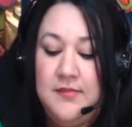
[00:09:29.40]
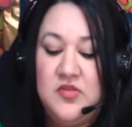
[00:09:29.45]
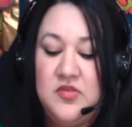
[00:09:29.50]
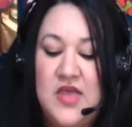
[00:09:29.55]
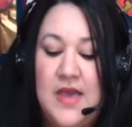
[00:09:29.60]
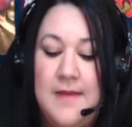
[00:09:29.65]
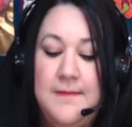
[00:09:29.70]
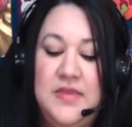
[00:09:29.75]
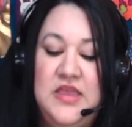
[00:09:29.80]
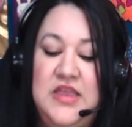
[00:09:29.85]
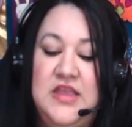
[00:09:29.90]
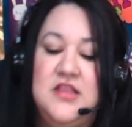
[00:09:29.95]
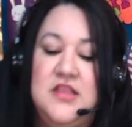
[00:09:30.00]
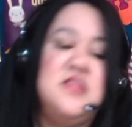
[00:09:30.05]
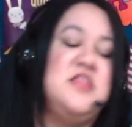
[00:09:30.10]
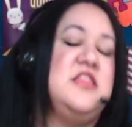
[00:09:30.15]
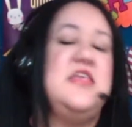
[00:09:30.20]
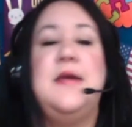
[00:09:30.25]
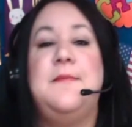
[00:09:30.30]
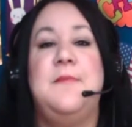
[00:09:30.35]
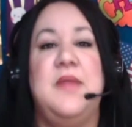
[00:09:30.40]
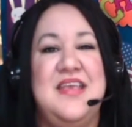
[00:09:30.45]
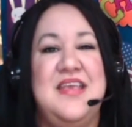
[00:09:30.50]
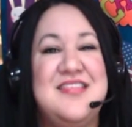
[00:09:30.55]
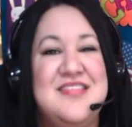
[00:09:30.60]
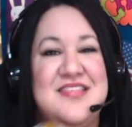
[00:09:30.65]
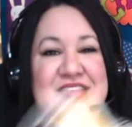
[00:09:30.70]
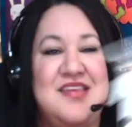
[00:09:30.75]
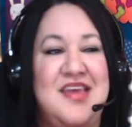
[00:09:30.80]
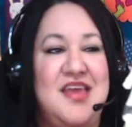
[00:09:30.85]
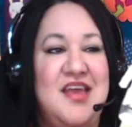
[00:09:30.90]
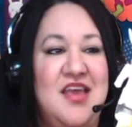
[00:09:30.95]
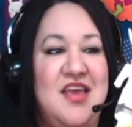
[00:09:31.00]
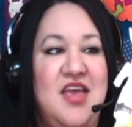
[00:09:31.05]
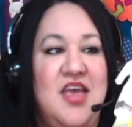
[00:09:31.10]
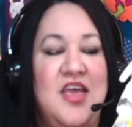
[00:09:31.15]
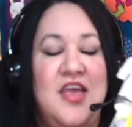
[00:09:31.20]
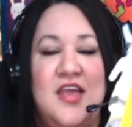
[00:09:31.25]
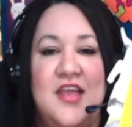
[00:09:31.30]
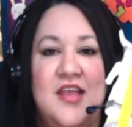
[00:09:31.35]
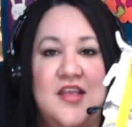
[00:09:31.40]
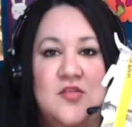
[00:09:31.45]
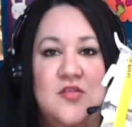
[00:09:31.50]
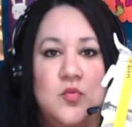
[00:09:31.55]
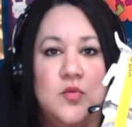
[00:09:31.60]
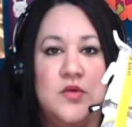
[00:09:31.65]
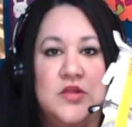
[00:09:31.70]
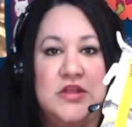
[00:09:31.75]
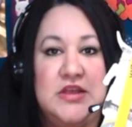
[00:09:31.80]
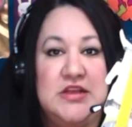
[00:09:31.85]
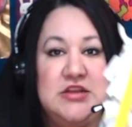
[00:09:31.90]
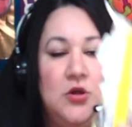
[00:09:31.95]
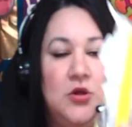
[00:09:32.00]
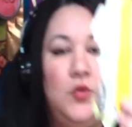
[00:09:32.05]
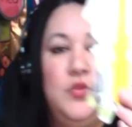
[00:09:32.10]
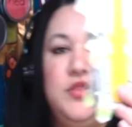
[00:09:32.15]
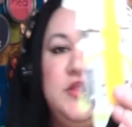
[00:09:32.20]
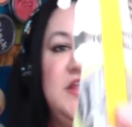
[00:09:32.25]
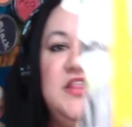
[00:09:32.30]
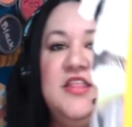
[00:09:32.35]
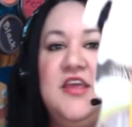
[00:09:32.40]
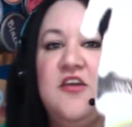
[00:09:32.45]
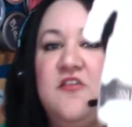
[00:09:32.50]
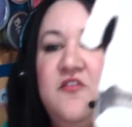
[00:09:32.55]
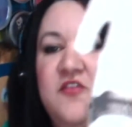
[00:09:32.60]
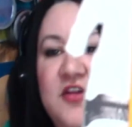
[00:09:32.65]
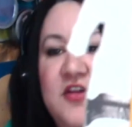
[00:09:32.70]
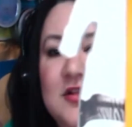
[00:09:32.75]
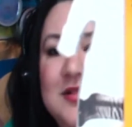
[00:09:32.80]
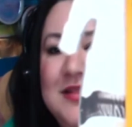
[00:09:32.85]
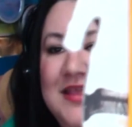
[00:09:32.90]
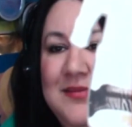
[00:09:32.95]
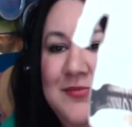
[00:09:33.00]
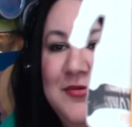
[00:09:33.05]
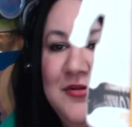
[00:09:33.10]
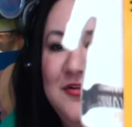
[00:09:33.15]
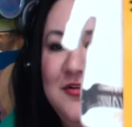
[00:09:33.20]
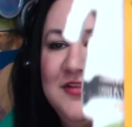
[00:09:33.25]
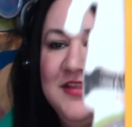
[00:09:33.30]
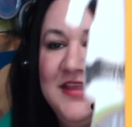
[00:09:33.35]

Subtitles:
that means that my stick is really only there for a label.